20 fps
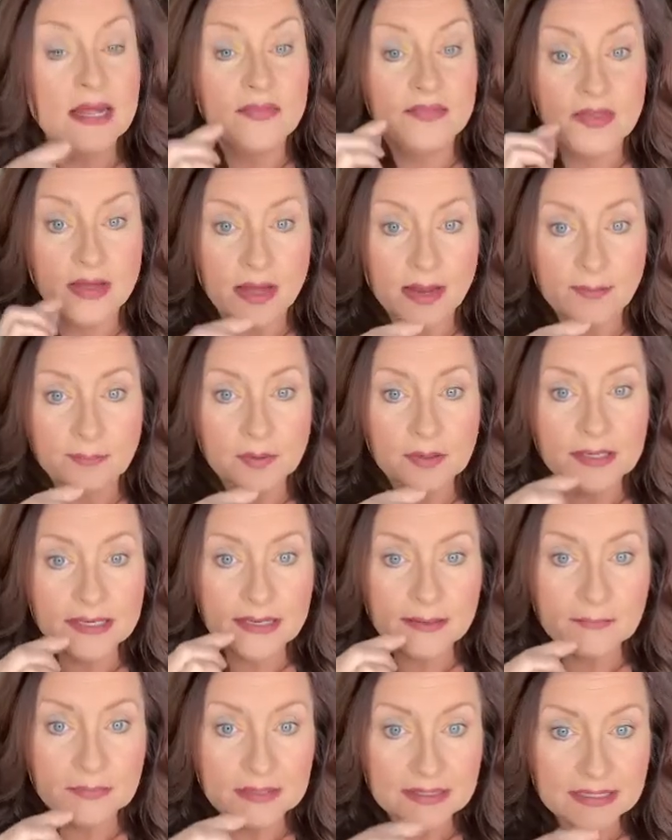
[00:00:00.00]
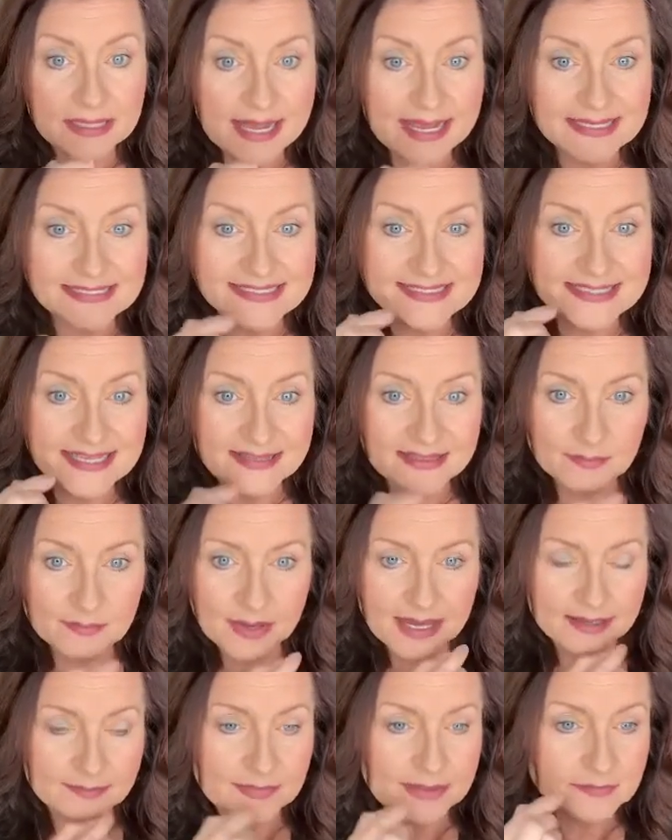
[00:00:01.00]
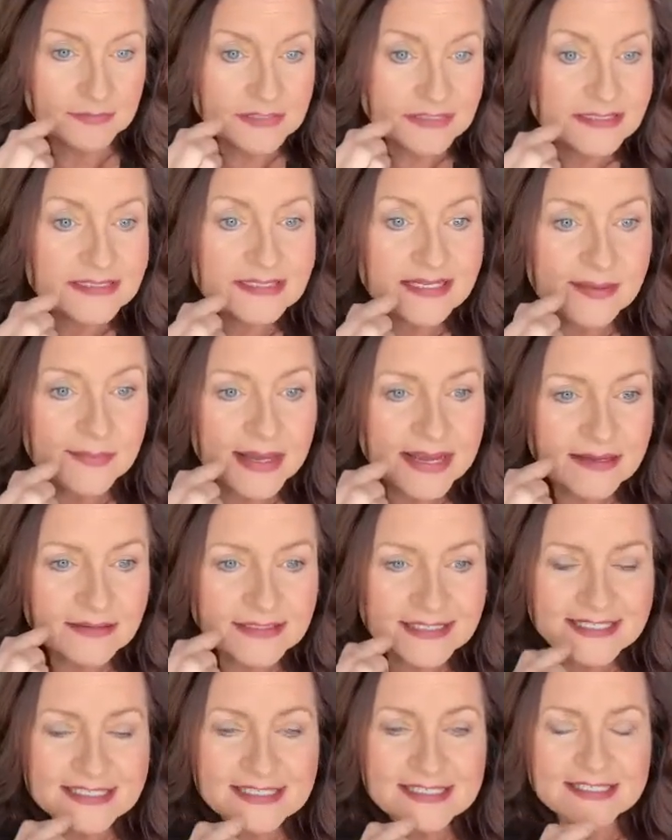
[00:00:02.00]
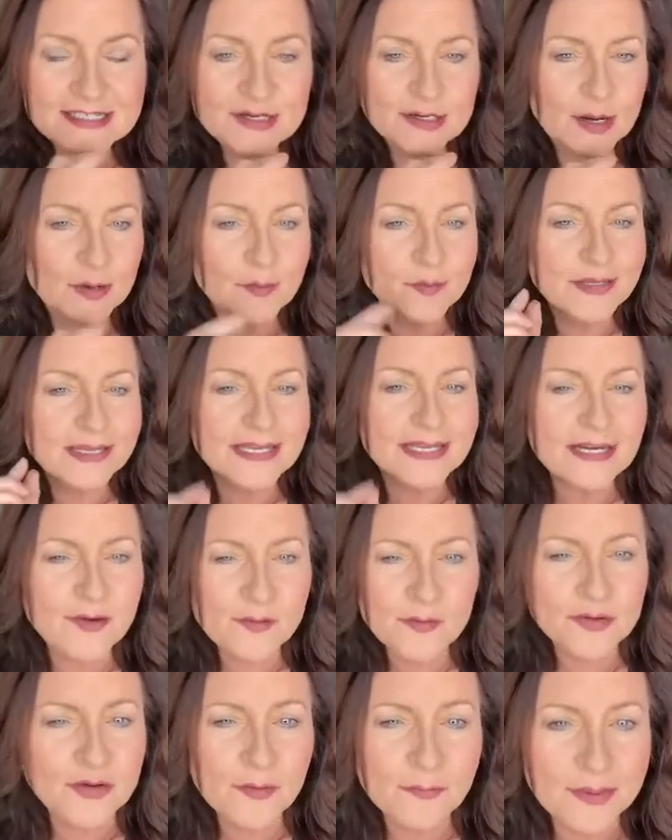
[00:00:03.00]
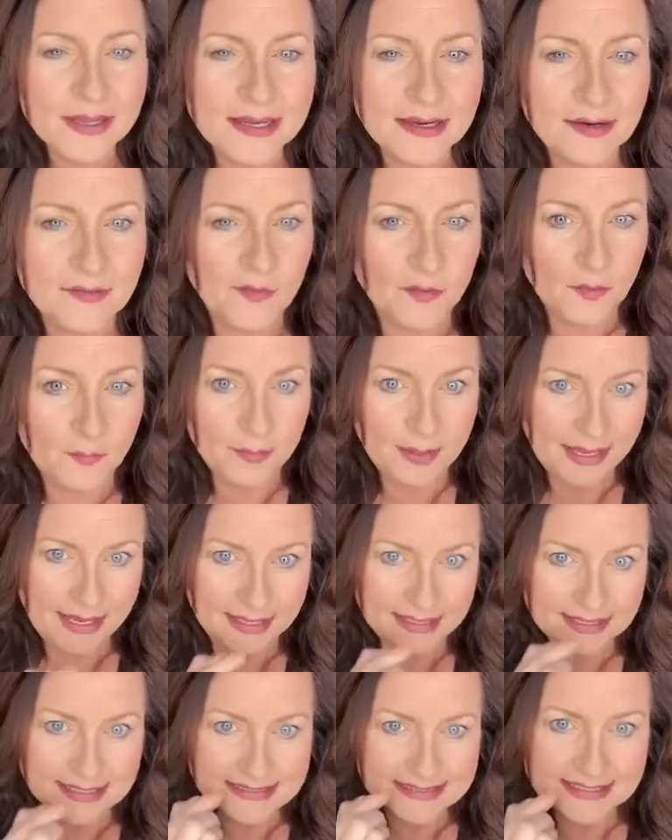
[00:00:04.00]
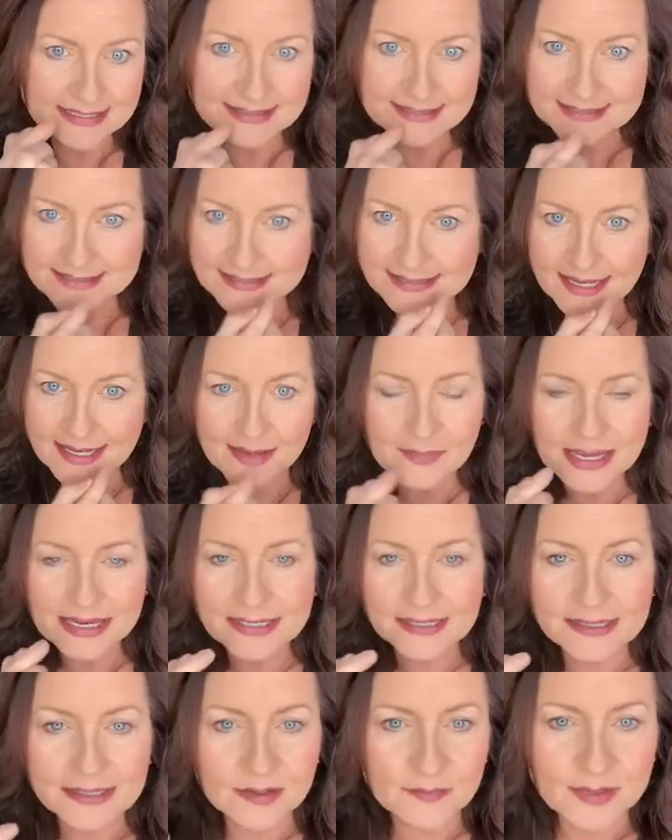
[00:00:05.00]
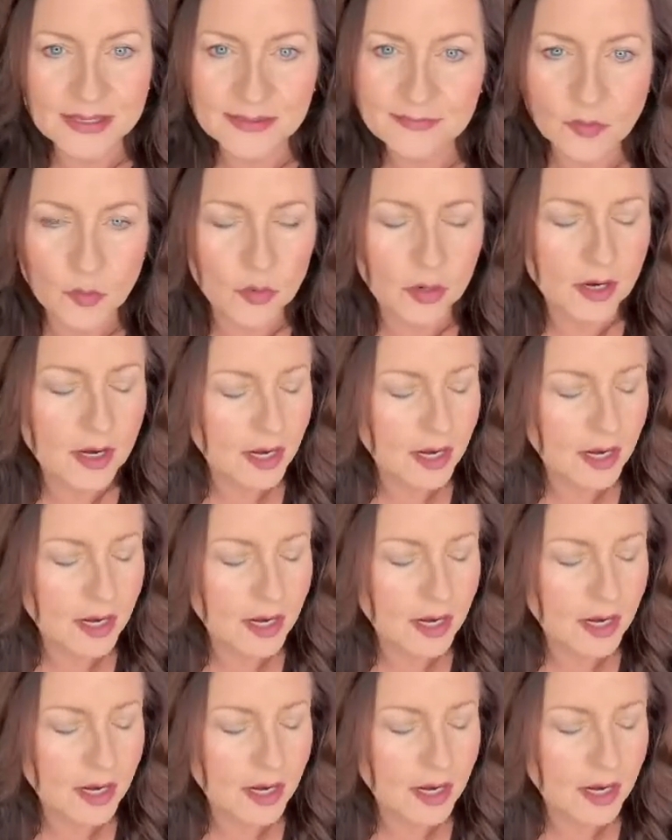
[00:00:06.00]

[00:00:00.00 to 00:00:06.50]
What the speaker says: The upper lip less than the bottom lip. Just to come out, just, you know, get on your big girl panties and just come out a little bit more.